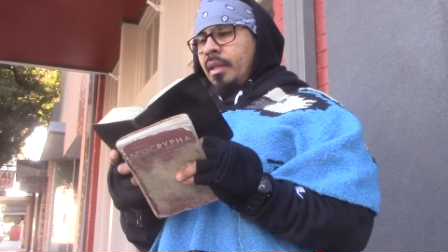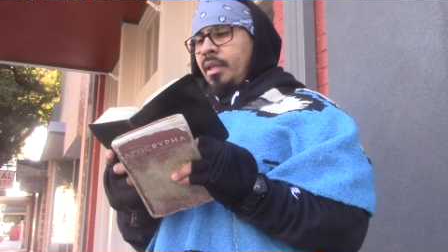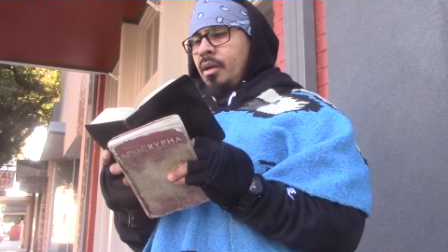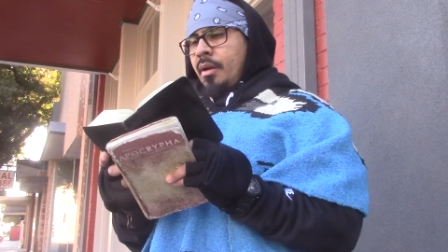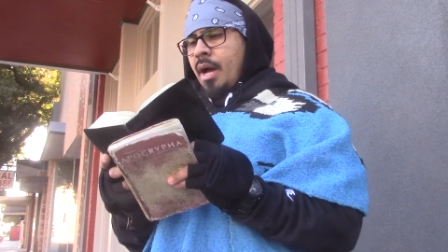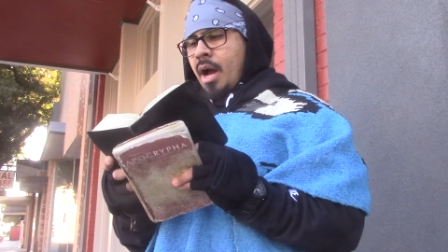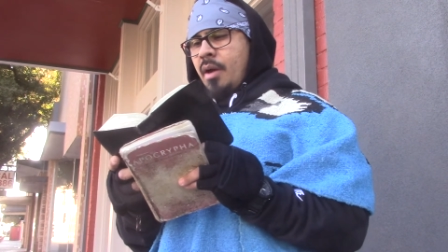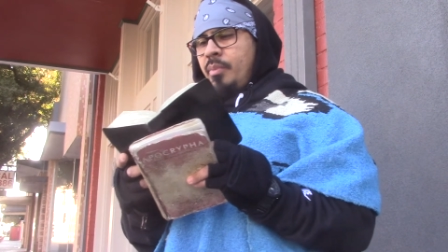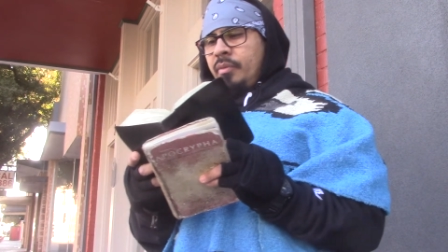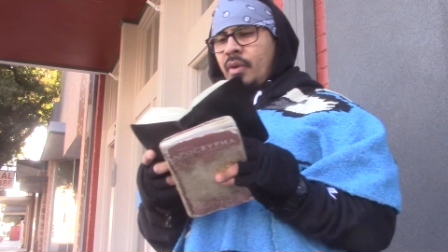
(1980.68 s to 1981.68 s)
thee on high
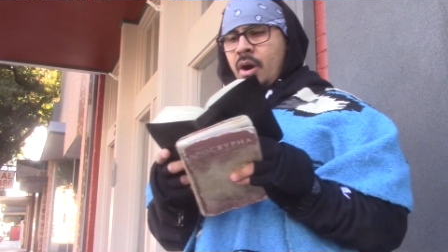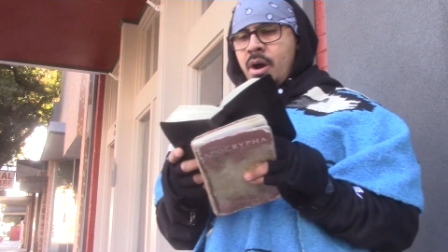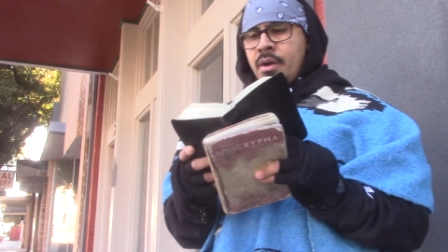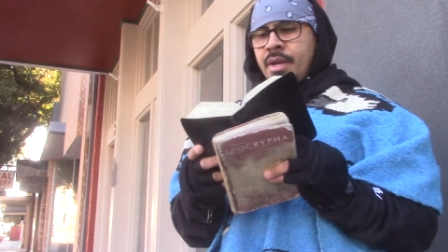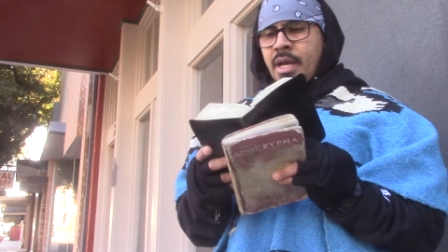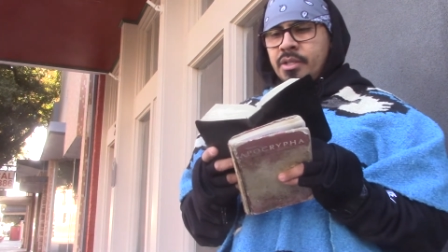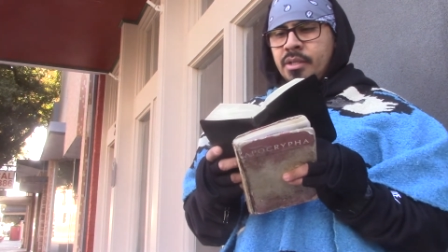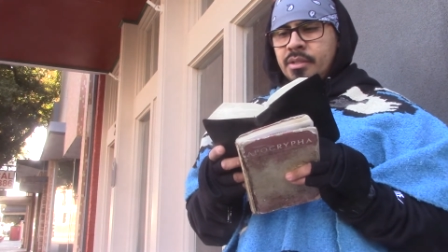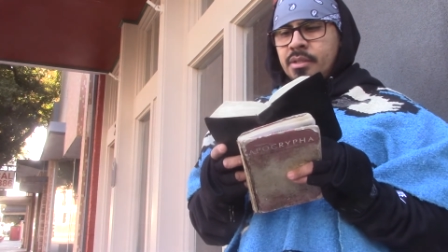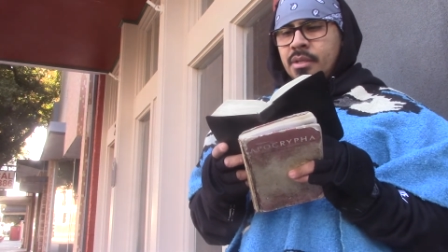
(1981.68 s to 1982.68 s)
above all nations